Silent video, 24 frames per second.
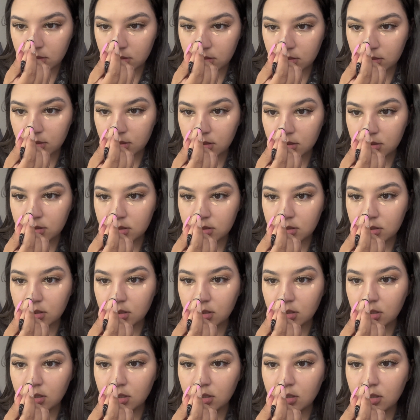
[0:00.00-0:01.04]

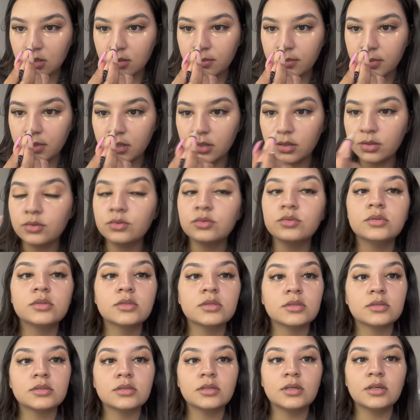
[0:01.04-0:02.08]
concealing on my nose
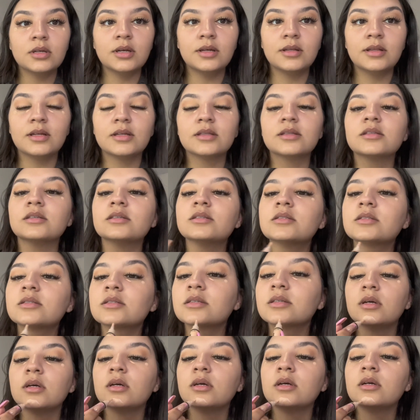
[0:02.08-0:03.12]
like this.
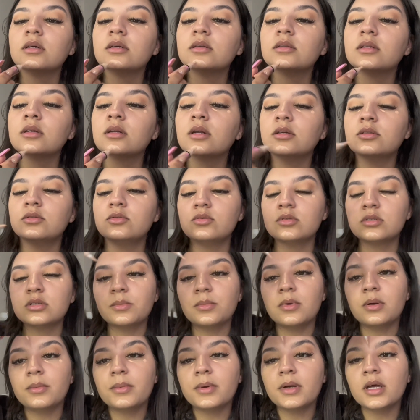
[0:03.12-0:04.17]
Then I'll do some
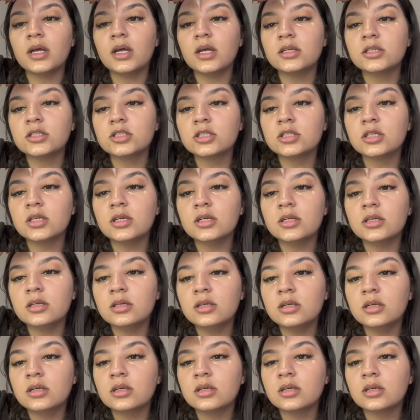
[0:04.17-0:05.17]
on my chin